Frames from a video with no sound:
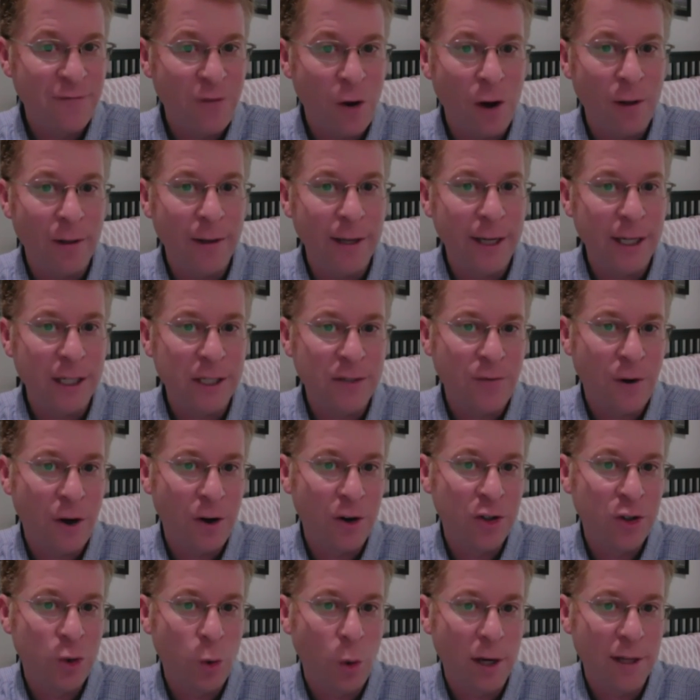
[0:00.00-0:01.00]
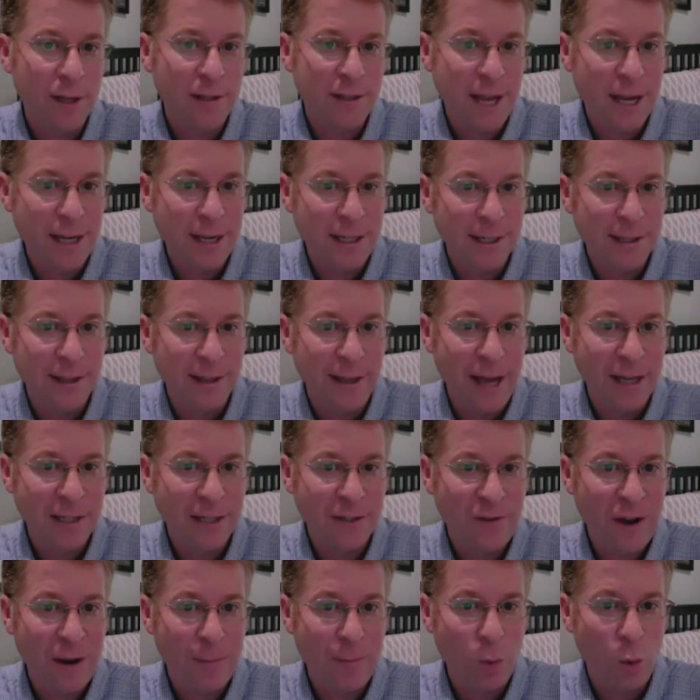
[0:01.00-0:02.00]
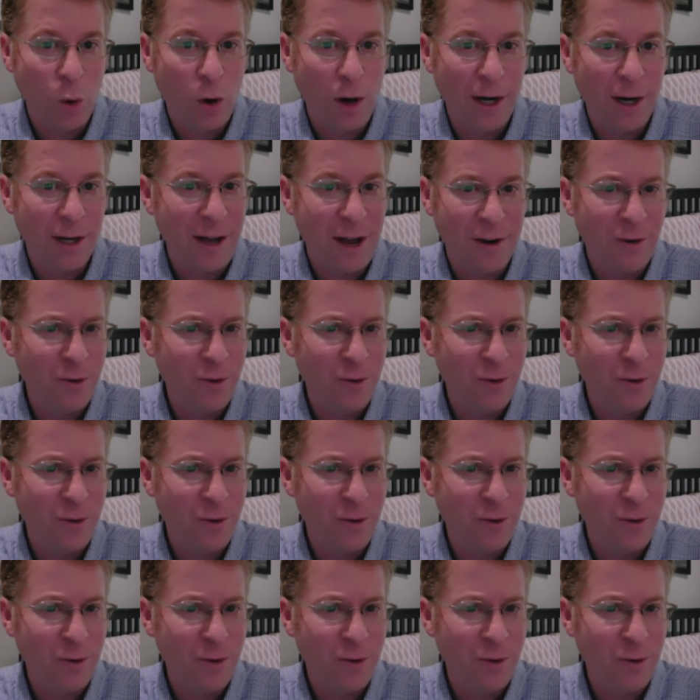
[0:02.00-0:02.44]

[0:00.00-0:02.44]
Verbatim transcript: falling as far short as they did last February.